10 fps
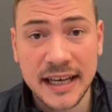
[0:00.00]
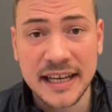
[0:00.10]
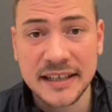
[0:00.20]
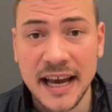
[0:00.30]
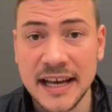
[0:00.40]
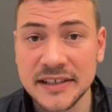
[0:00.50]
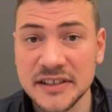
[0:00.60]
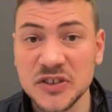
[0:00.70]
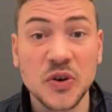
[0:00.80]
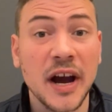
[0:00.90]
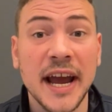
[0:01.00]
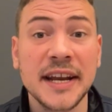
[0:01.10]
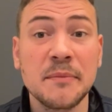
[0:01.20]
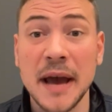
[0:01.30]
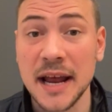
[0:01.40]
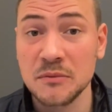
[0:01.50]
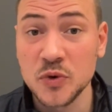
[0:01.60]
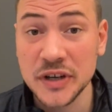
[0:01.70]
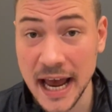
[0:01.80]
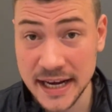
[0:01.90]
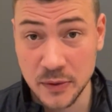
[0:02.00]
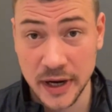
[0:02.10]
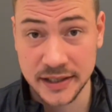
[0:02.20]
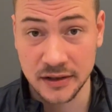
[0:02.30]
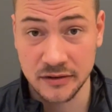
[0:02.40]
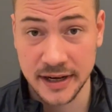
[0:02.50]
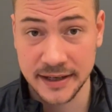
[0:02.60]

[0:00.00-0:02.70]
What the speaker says: in case you are in a bad mood anyways already.